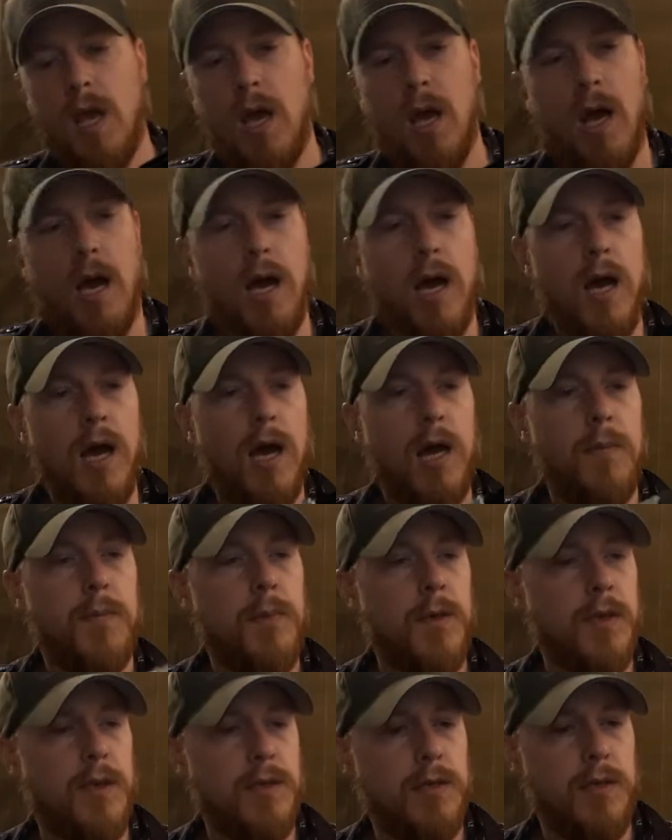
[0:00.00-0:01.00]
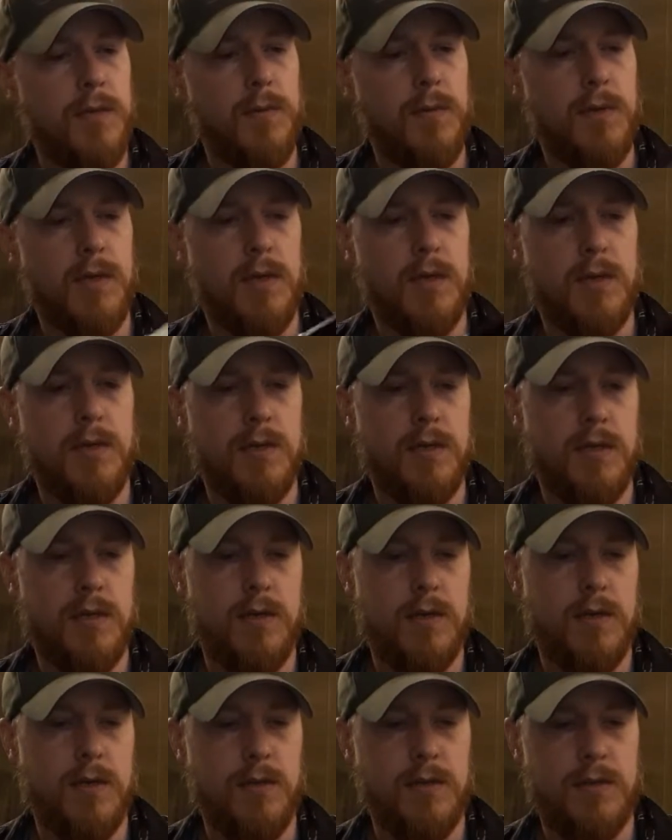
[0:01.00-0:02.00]
because he wanted to
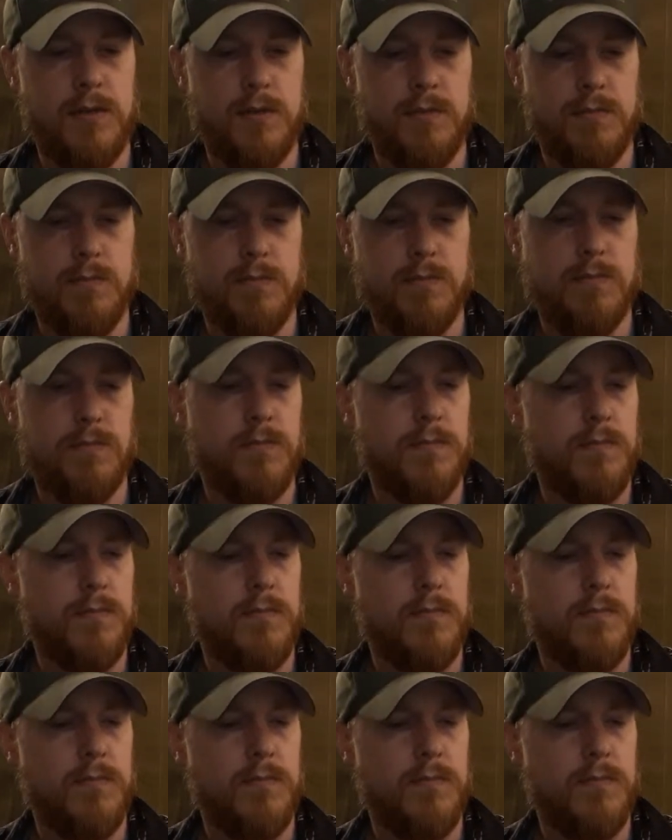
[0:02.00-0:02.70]
do some